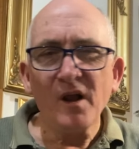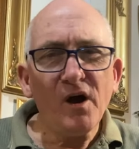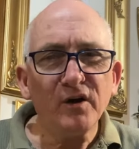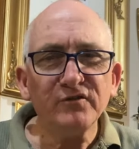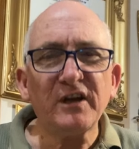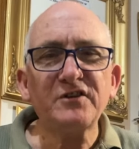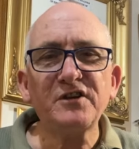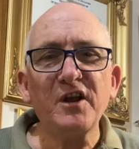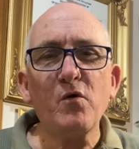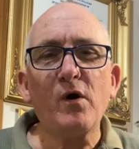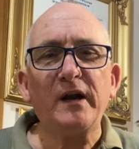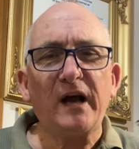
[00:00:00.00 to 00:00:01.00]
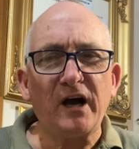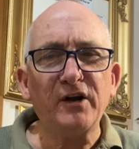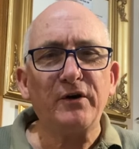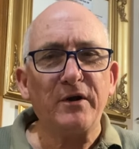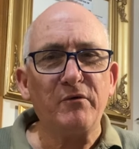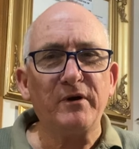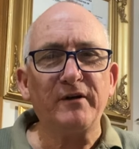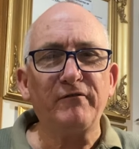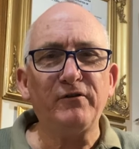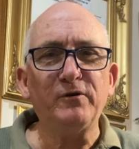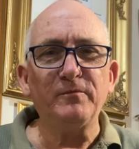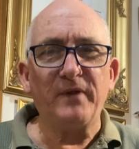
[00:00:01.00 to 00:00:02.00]
I was actually quite hungry when I
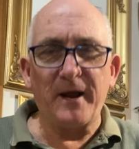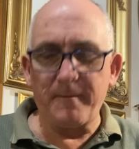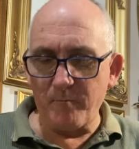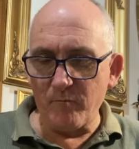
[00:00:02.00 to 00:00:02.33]
filmed that.